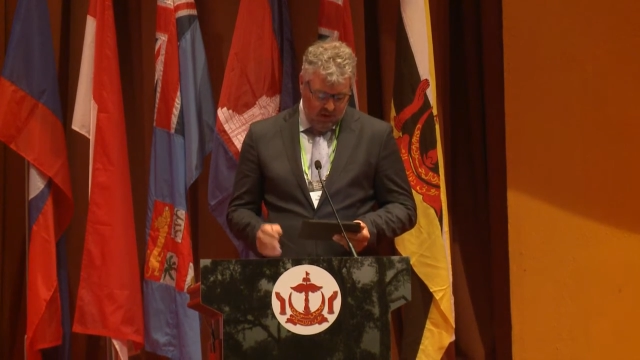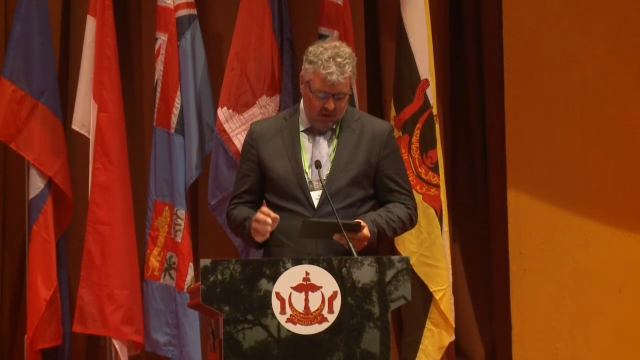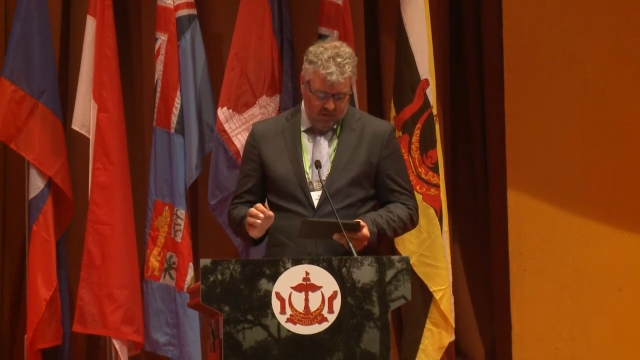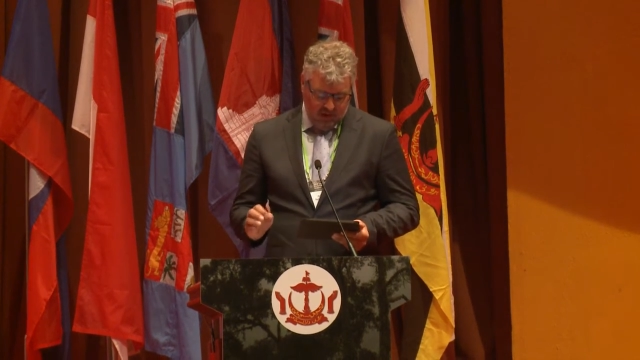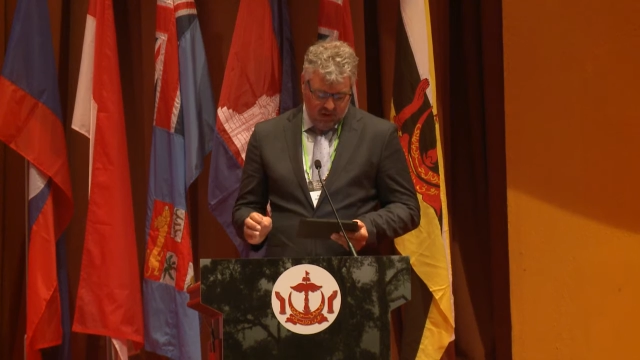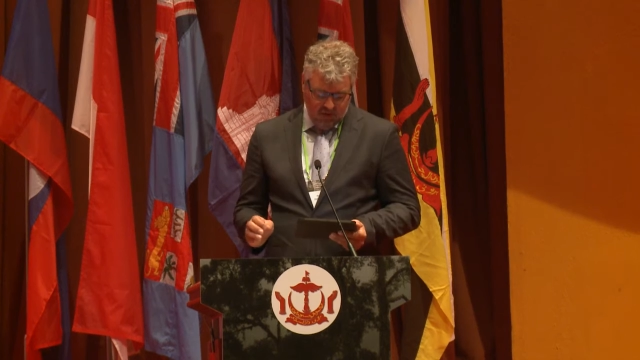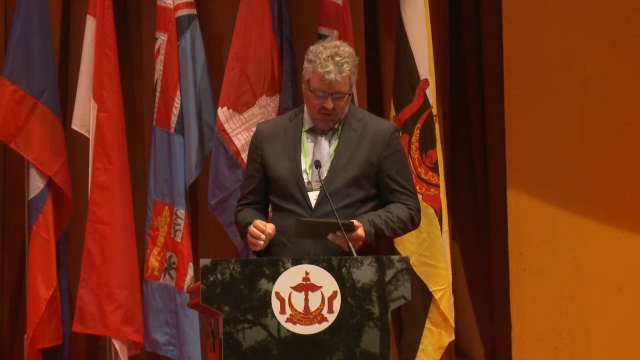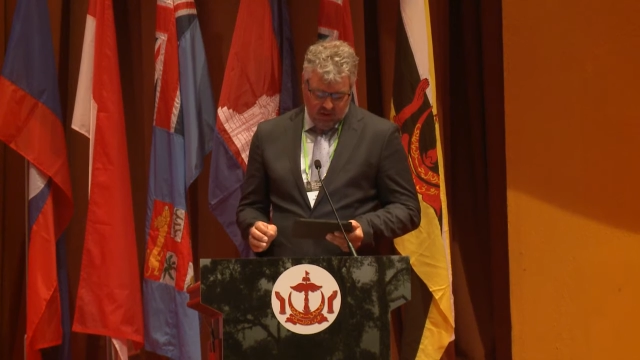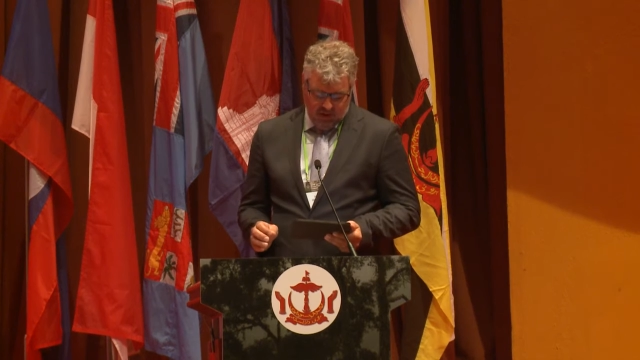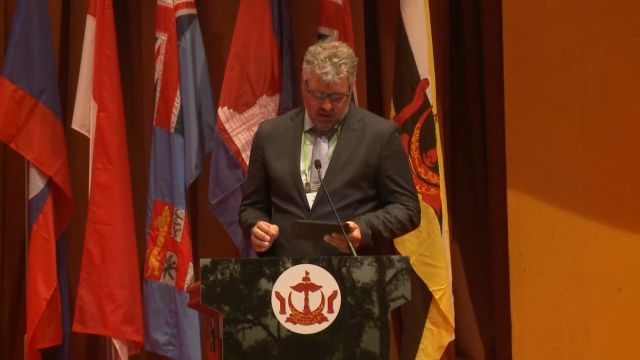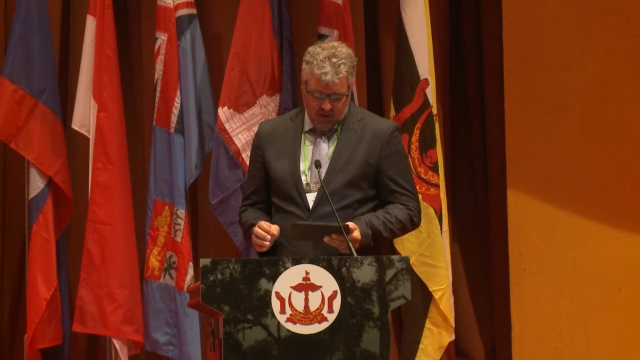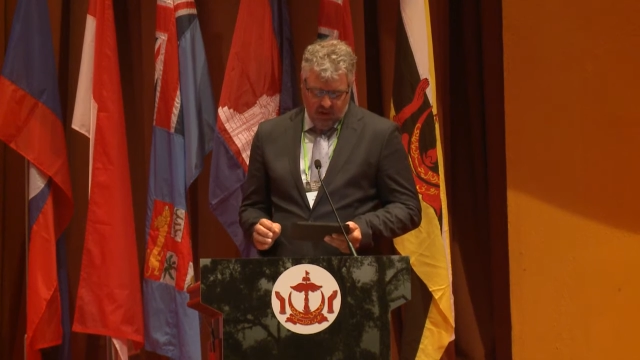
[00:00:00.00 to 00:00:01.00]

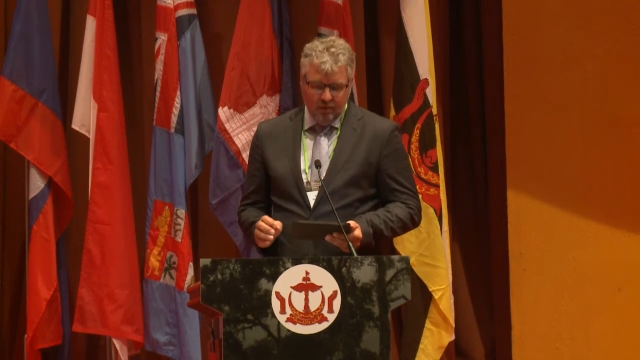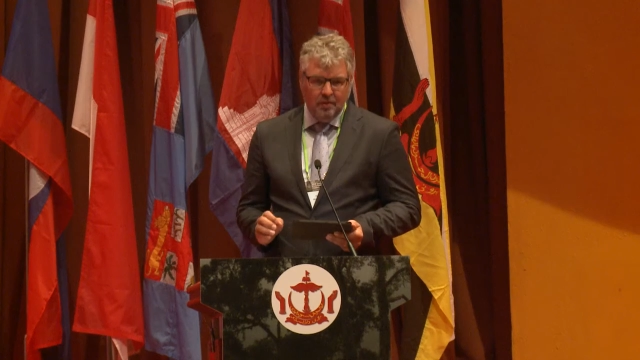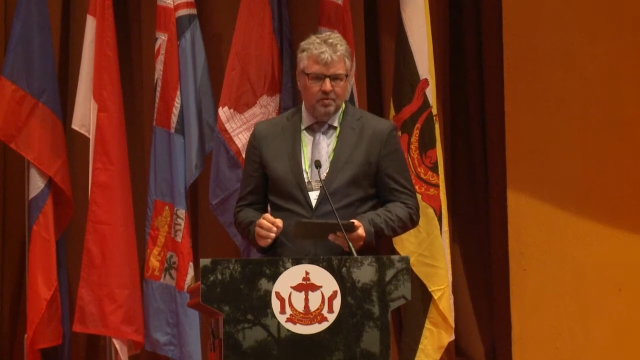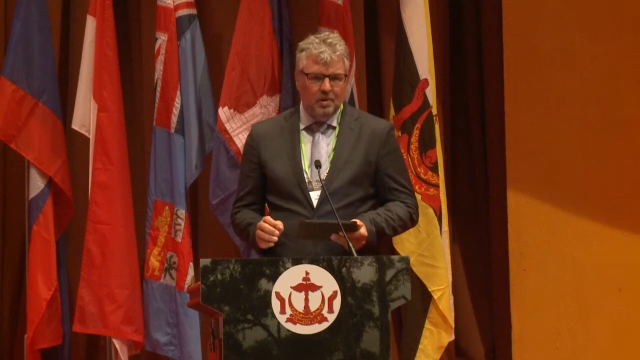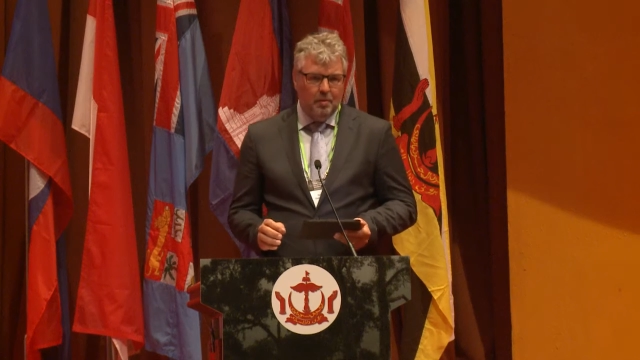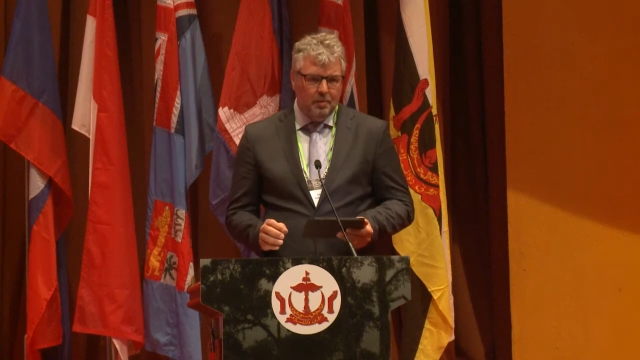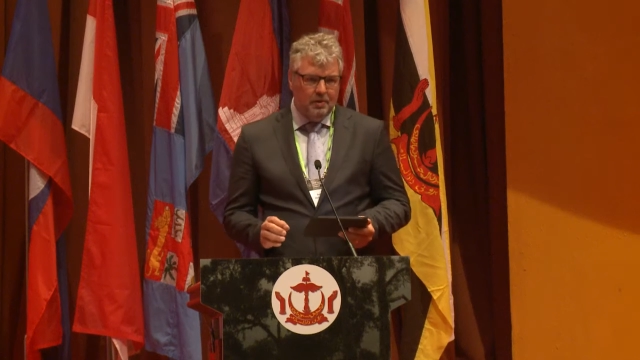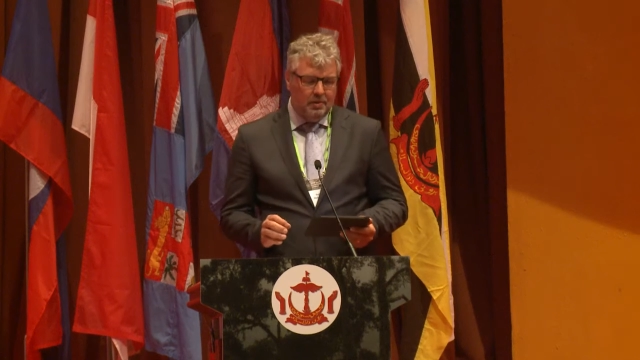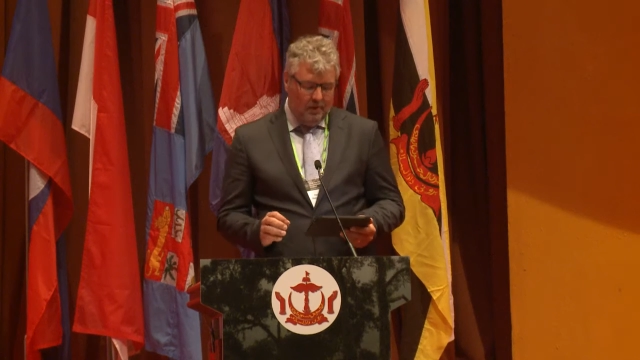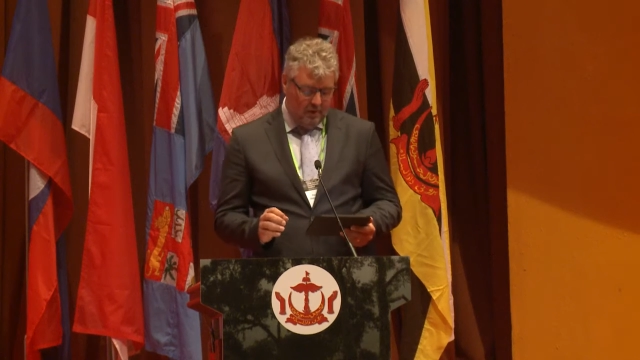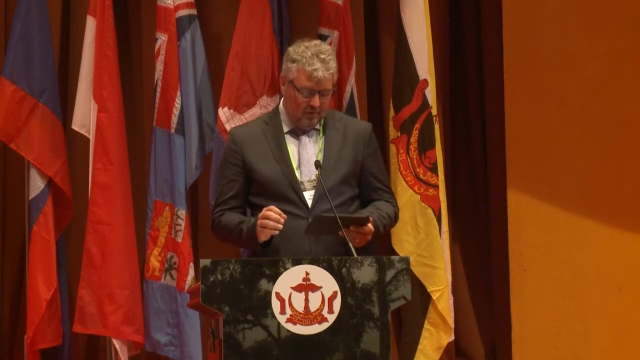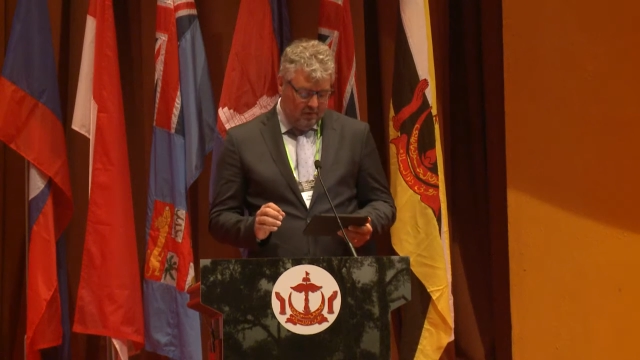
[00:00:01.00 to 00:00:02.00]
Secondly, the summit,
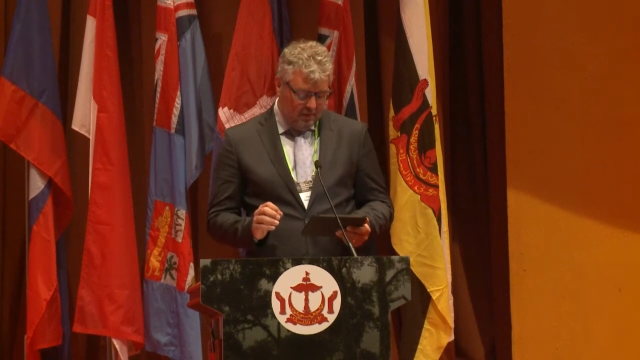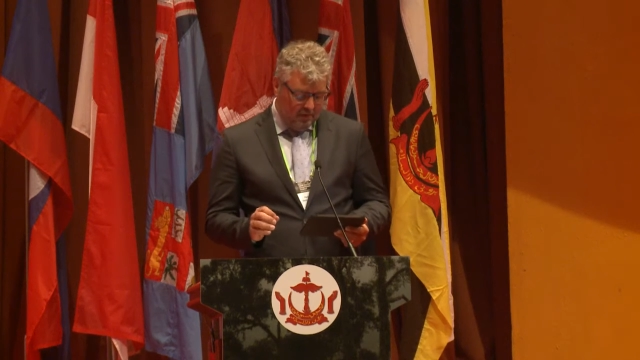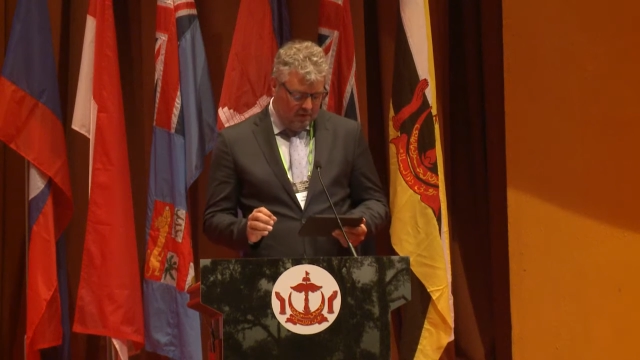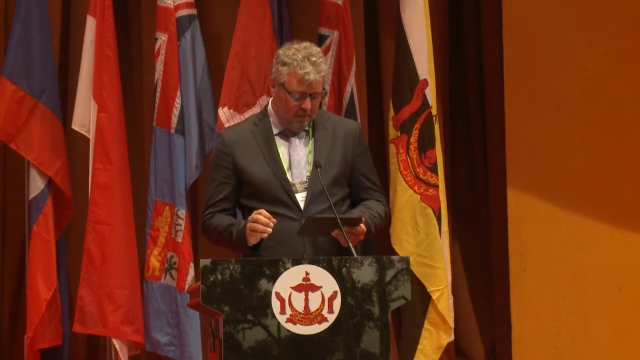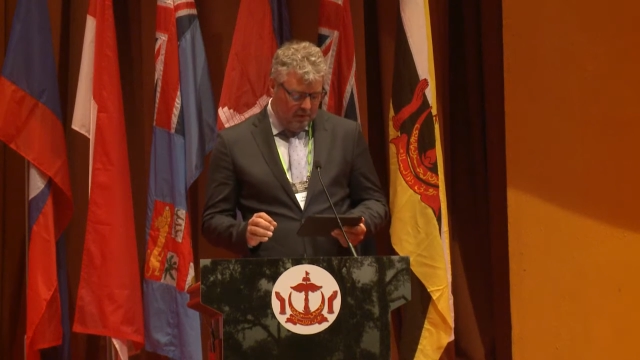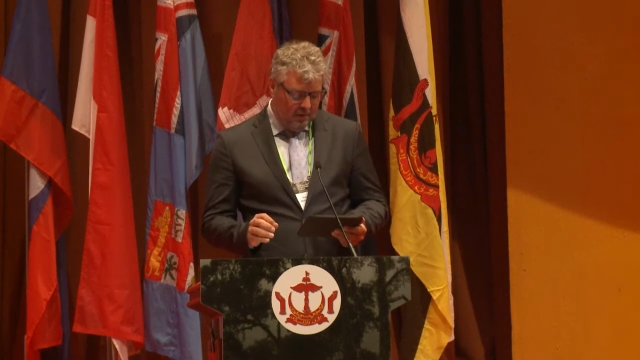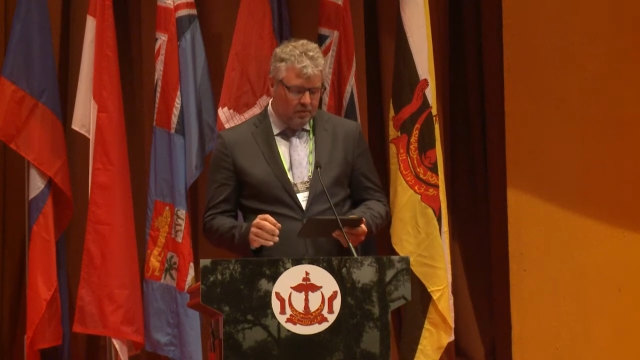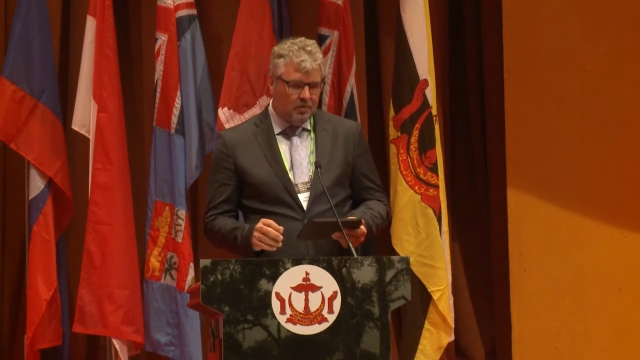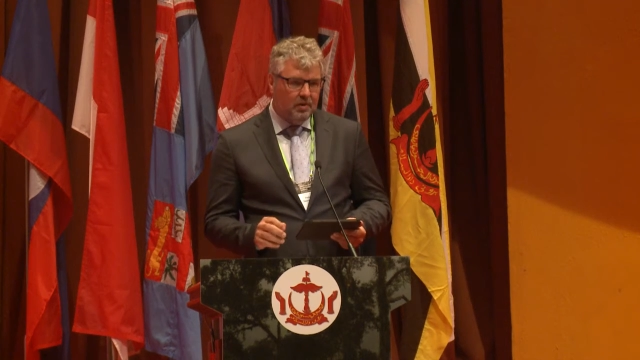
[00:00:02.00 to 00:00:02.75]
the summit is a